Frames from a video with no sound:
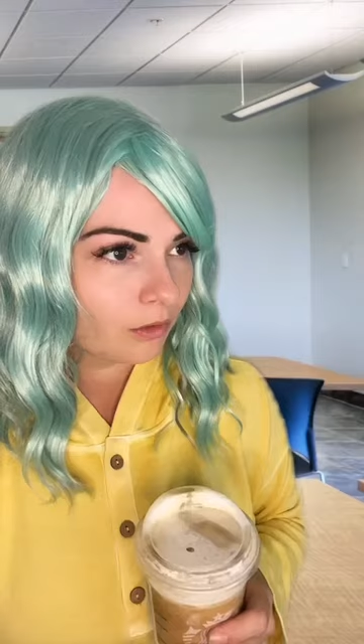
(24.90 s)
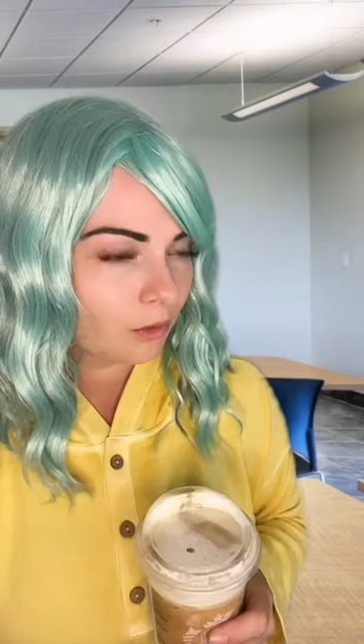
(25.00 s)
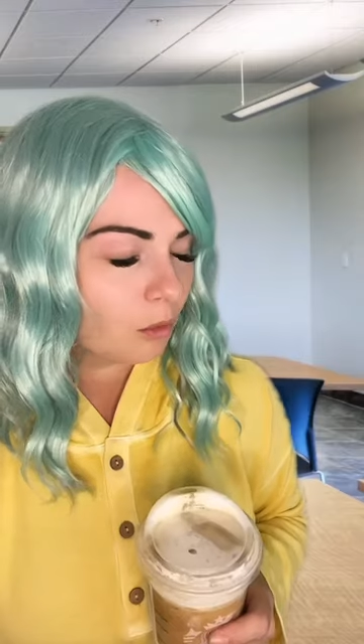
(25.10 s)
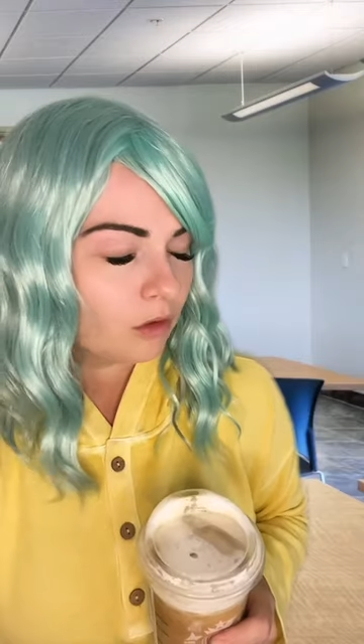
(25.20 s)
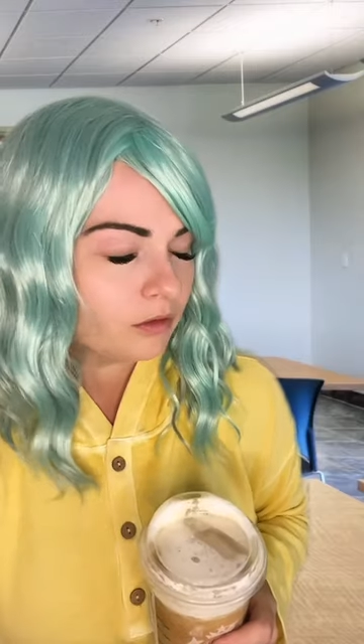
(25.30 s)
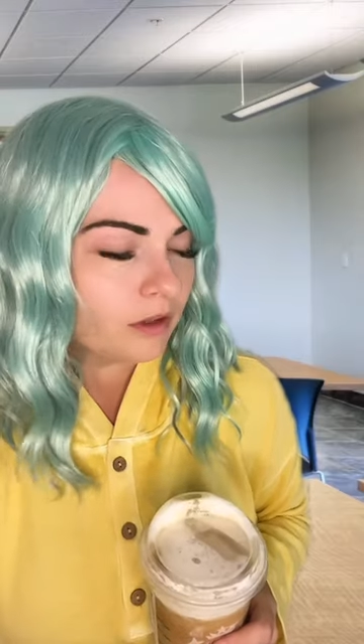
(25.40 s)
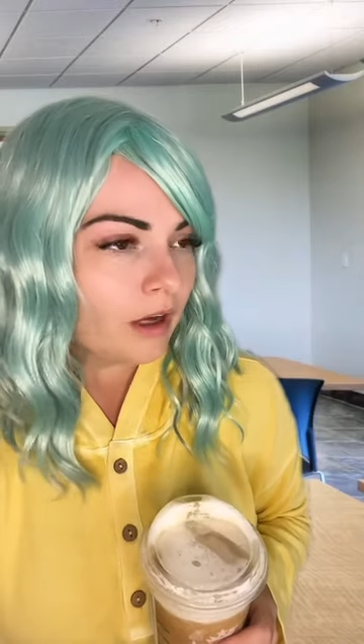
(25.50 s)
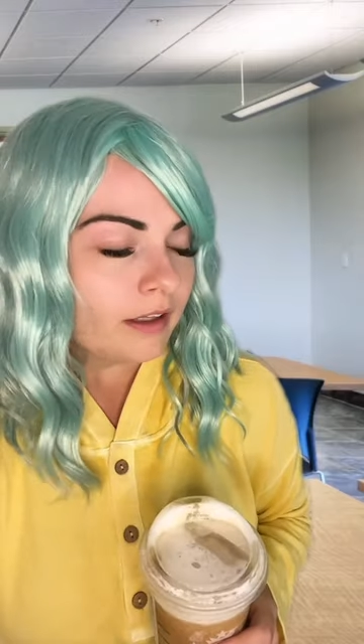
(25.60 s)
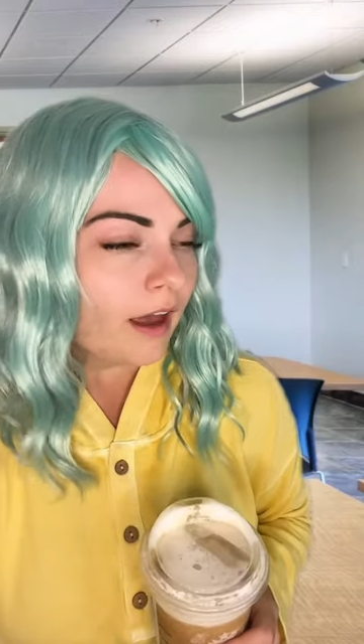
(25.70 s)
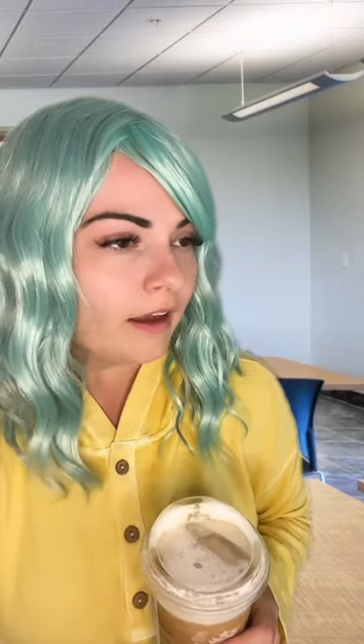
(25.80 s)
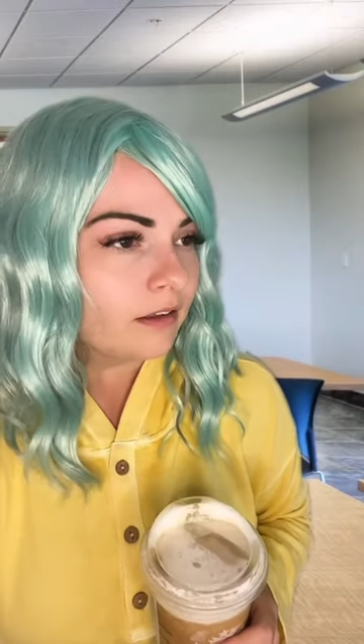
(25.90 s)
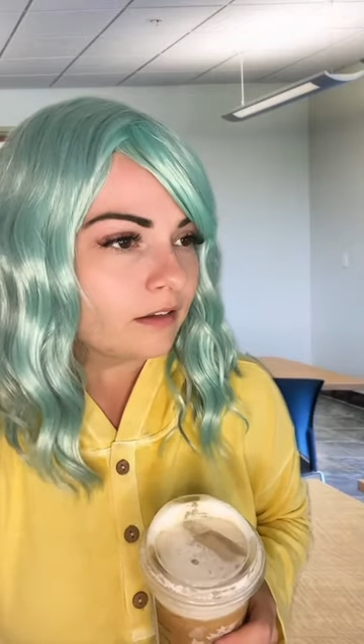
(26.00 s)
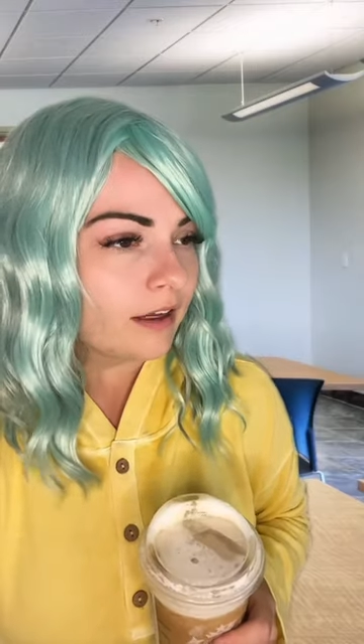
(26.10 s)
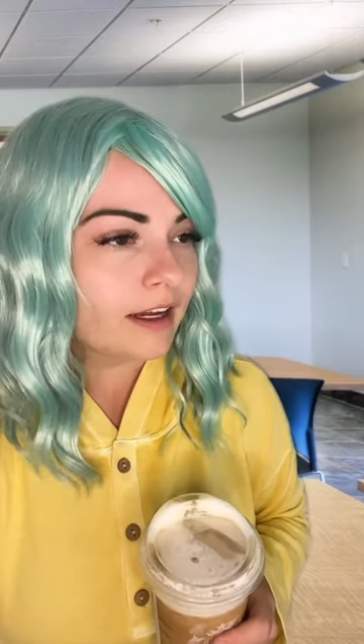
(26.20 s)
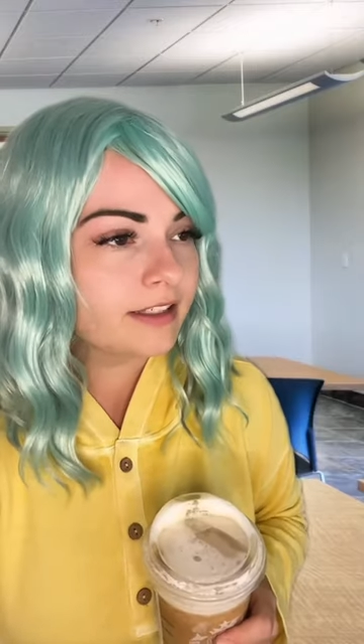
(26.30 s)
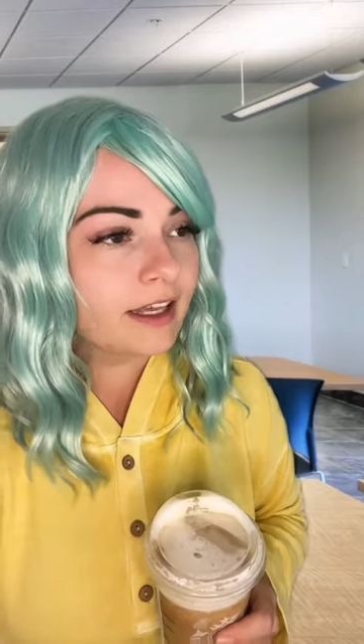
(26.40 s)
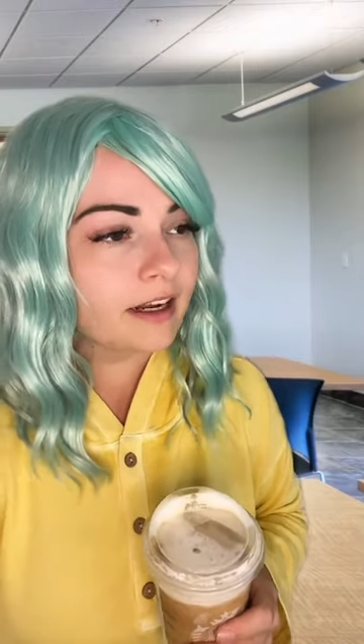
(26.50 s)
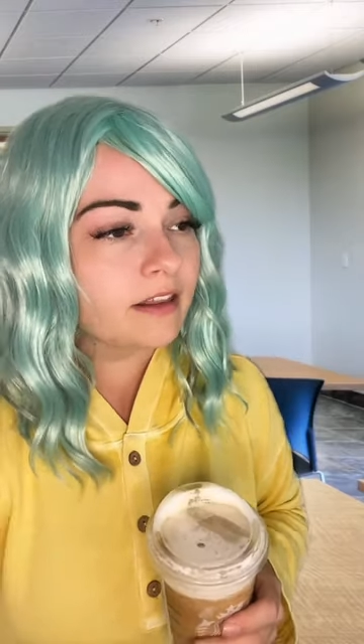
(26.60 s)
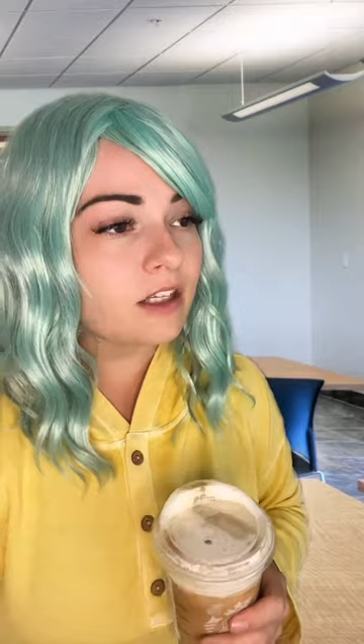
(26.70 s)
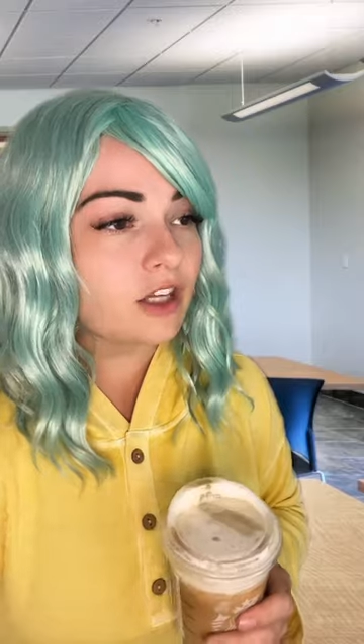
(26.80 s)
Well, not yet. Like I said, I
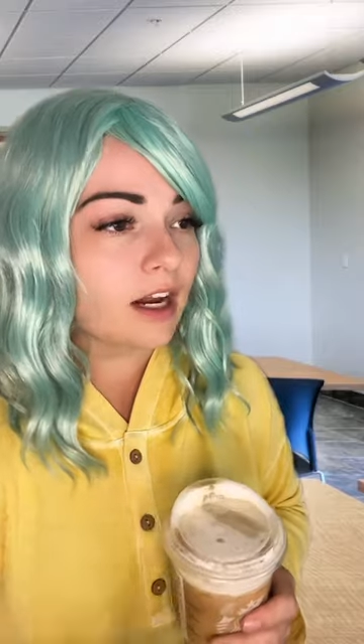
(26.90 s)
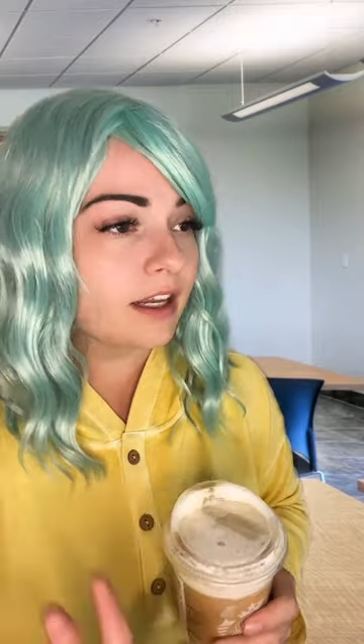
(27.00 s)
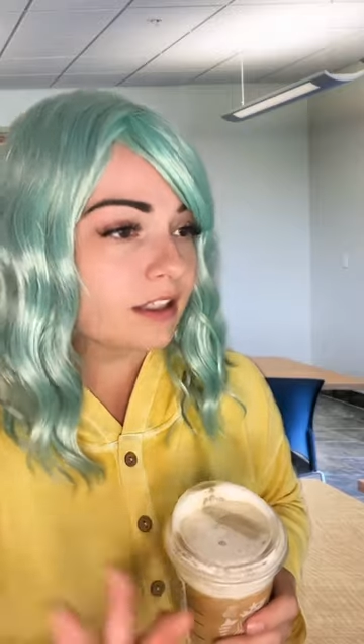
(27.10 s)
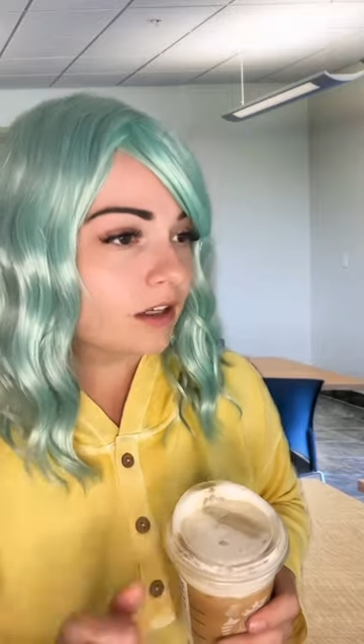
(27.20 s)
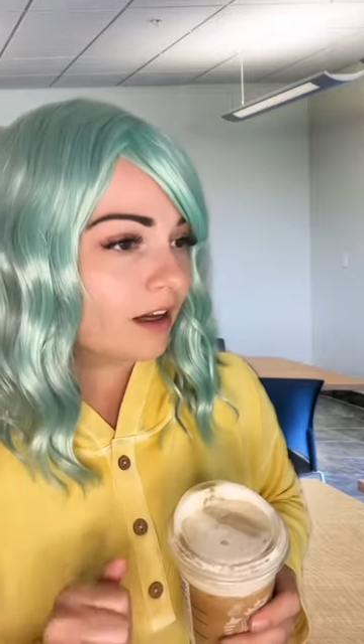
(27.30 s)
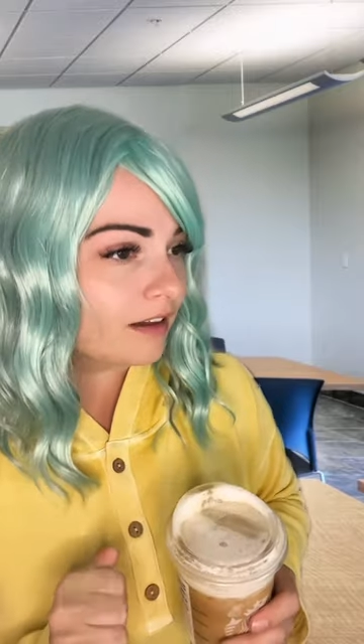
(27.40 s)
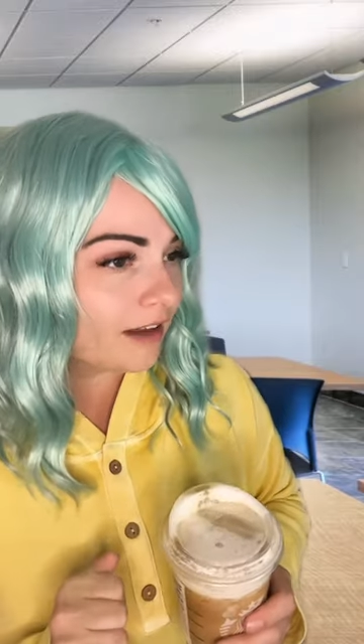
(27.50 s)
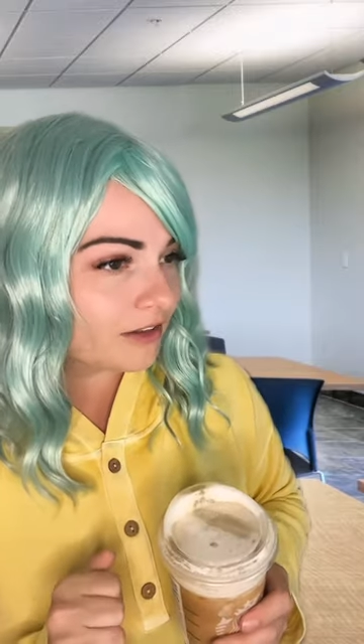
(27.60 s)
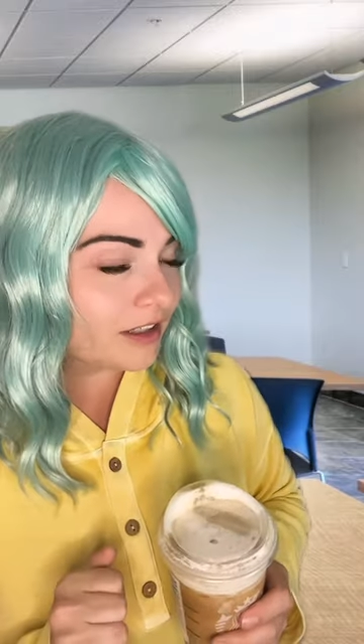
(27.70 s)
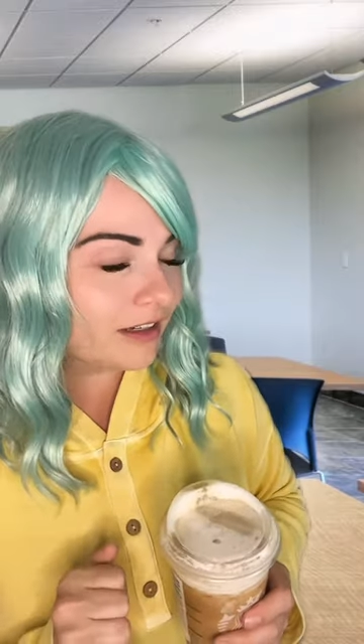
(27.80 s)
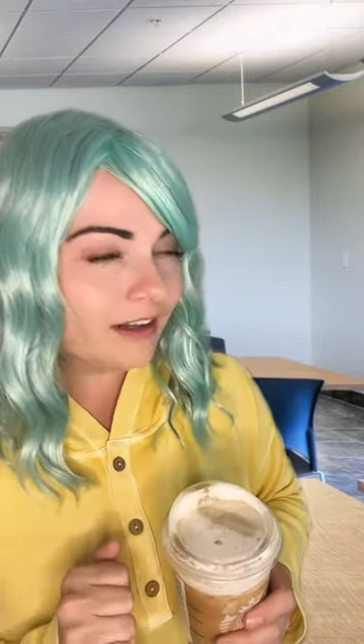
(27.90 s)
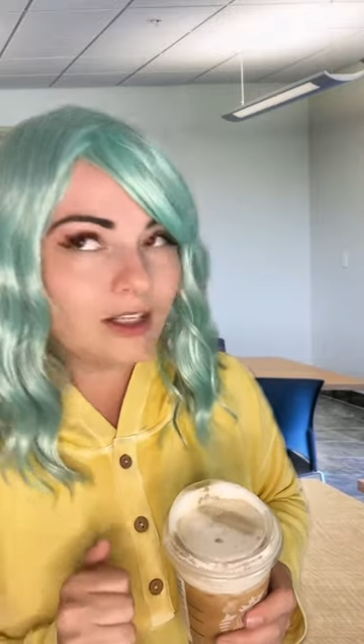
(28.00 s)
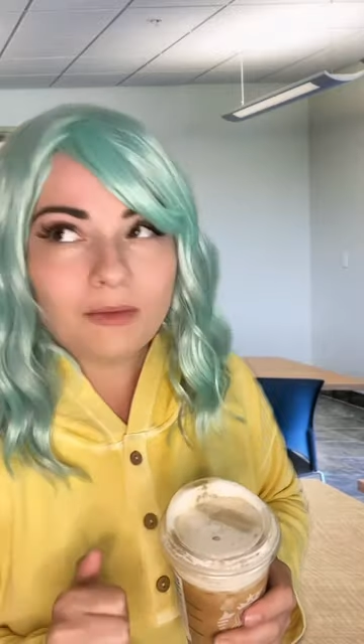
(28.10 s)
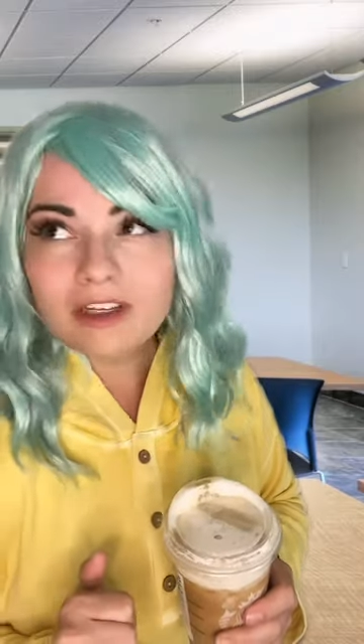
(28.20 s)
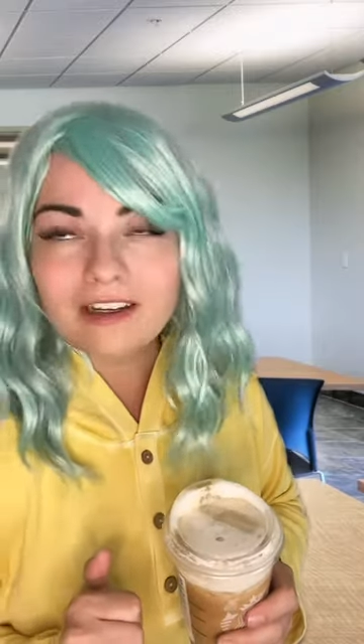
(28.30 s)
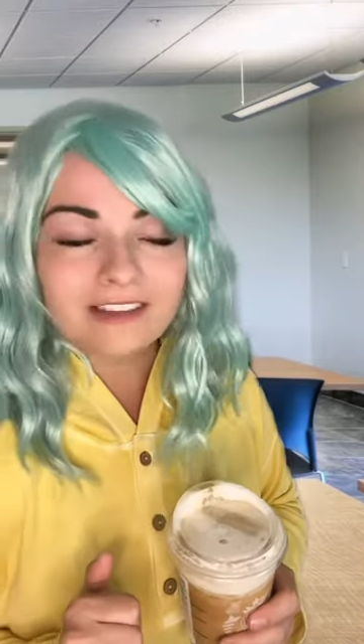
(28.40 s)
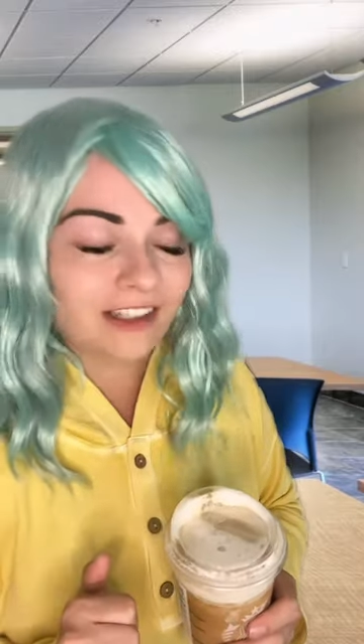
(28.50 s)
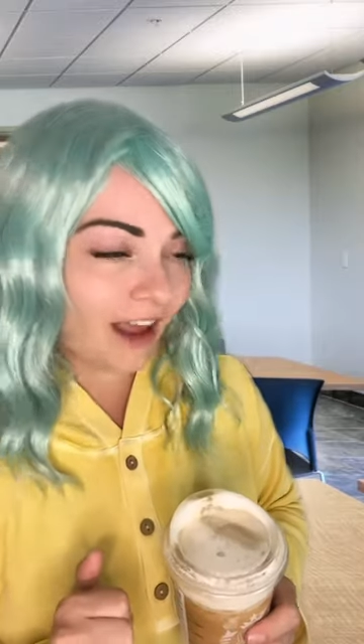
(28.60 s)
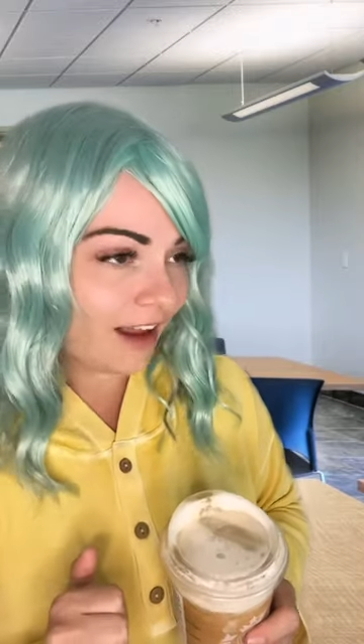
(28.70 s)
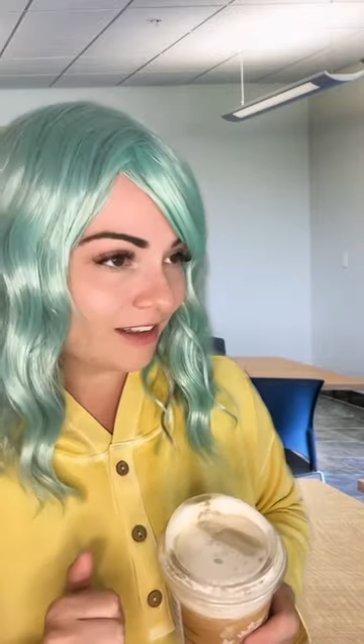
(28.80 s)
think Jackie's going to announce it in the meeting
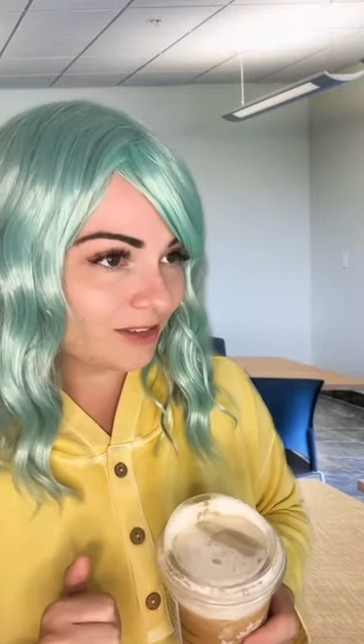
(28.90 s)
today.